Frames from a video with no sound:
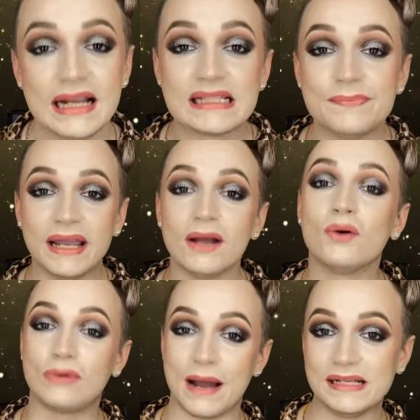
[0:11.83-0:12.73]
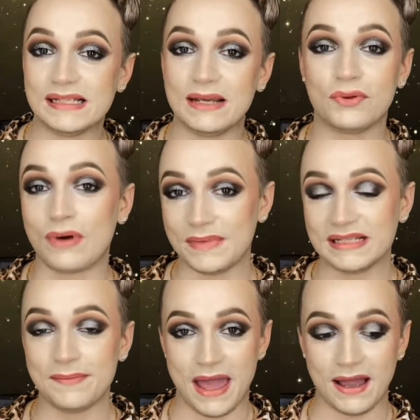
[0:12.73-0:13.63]
me, Robby Z with Robby Z
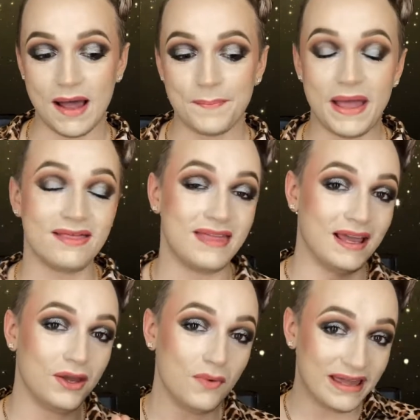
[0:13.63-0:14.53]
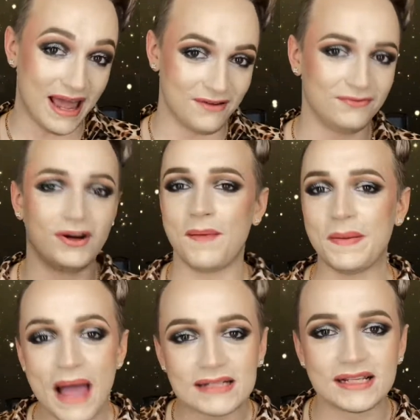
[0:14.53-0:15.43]
Makeup, and thank you again for coming
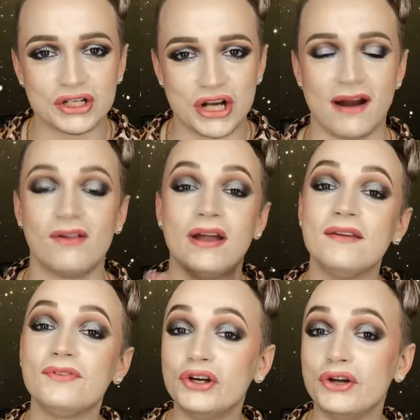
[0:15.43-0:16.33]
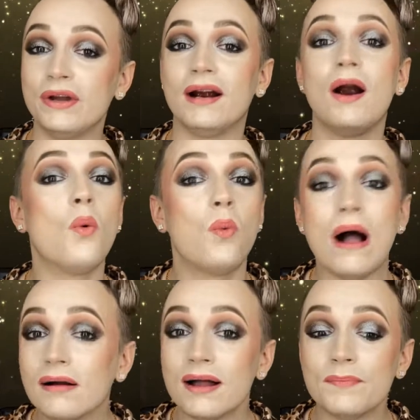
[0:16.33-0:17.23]
back to the channel. And if you're new here,
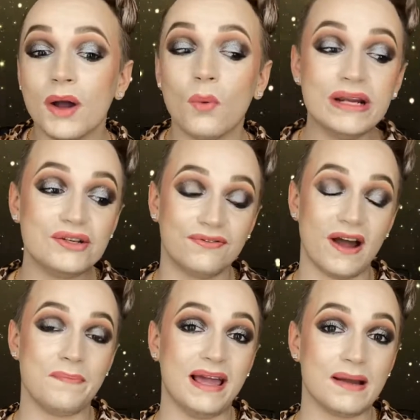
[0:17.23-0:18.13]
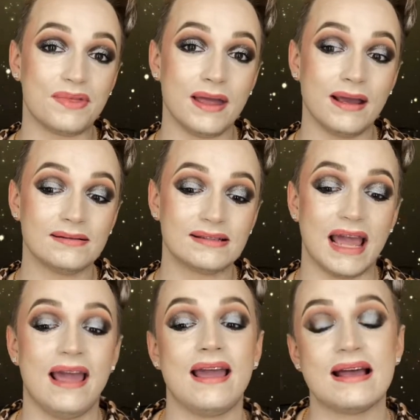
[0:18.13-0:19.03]
welcome. We do fun makeup things
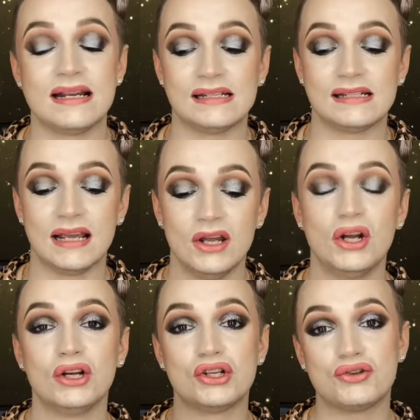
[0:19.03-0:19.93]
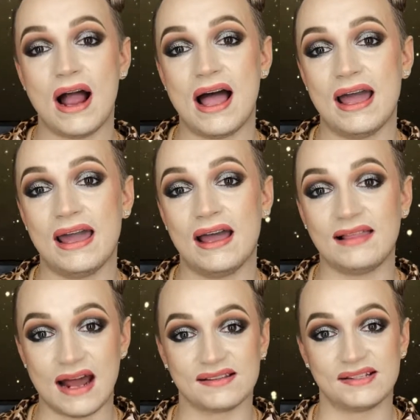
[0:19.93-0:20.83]
and try a
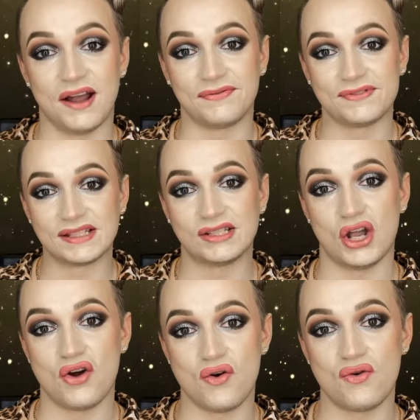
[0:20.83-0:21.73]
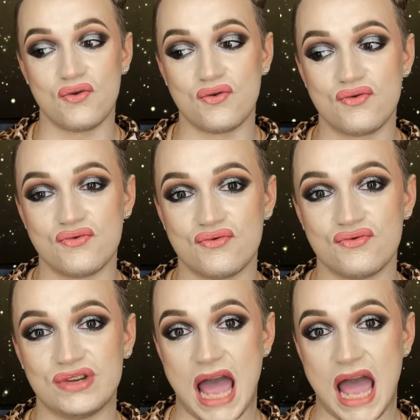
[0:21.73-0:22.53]
lot of stuff. So yeah.